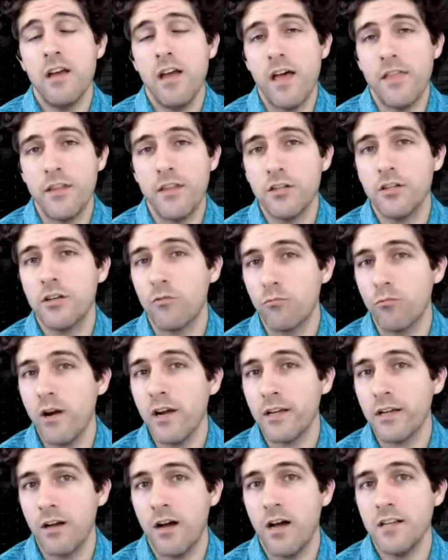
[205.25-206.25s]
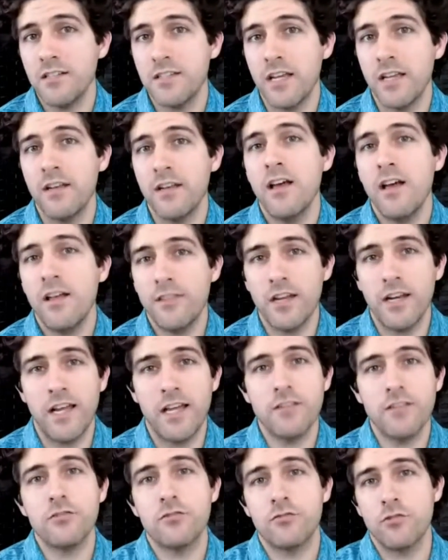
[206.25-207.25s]
and then you can write content that
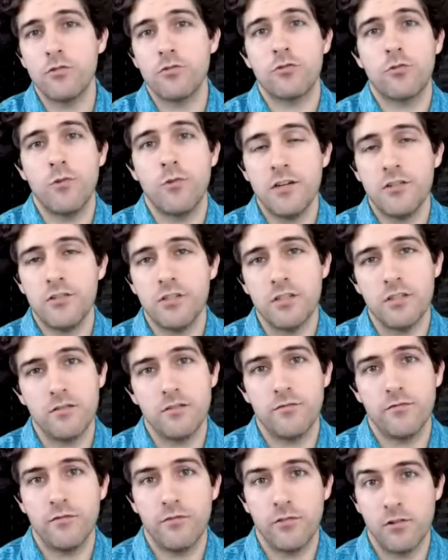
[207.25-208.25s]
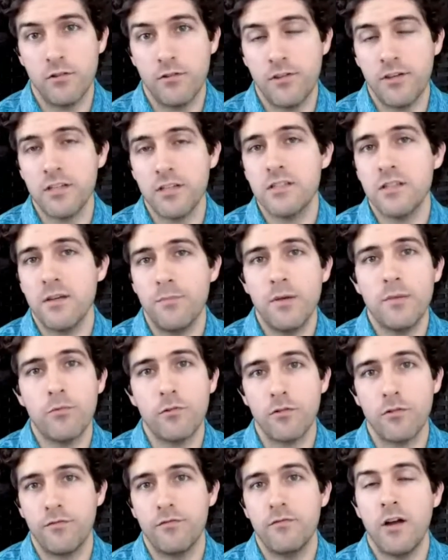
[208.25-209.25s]
answers those questions for things that
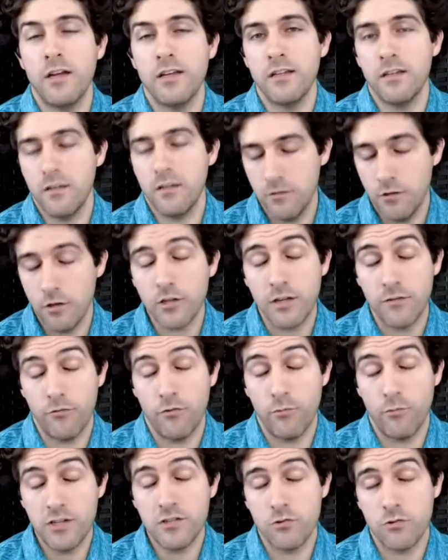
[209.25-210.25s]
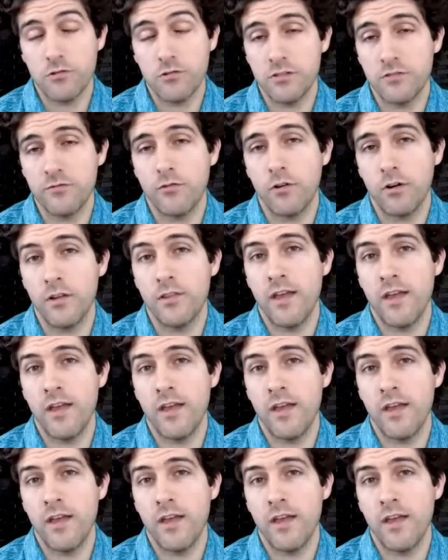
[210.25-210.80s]
people are find, looking for resources for.